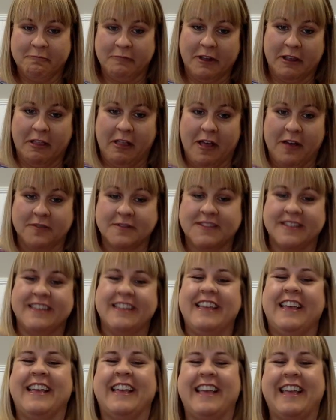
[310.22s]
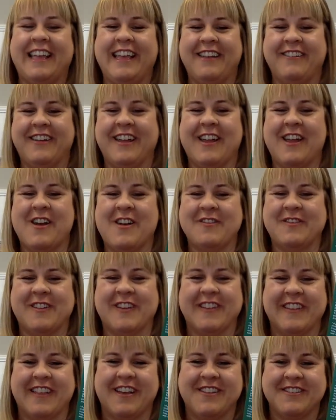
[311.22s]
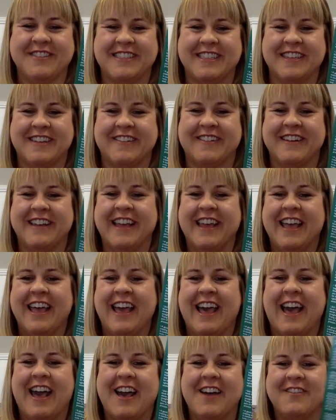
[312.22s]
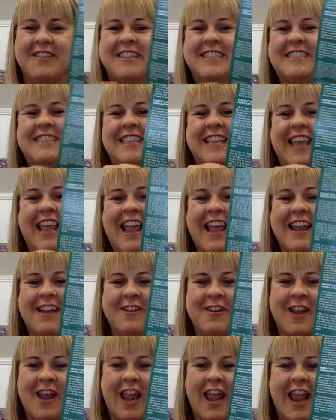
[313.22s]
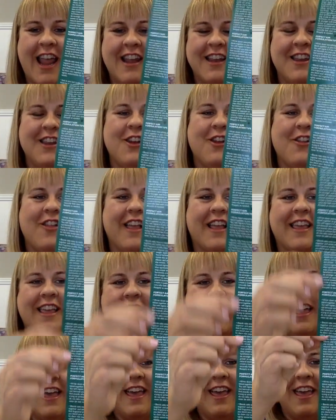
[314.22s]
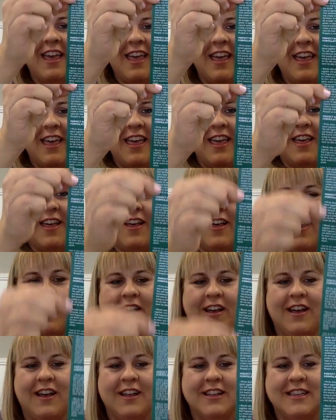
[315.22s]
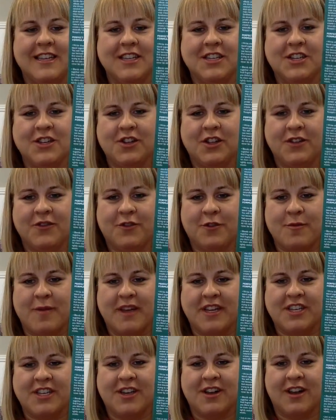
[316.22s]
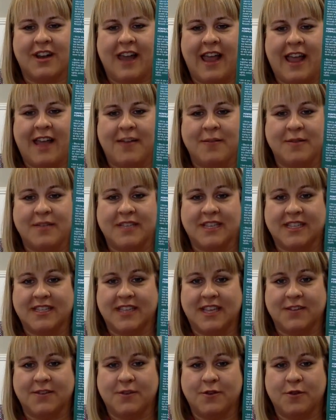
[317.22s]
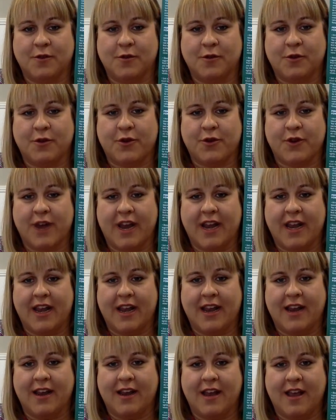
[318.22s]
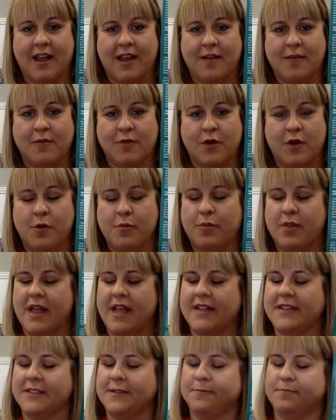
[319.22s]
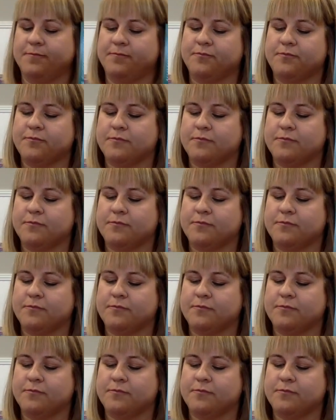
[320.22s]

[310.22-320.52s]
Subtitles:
we loved, and we hope you love too. And you know, like additional information on how to be successful in creating your own blend.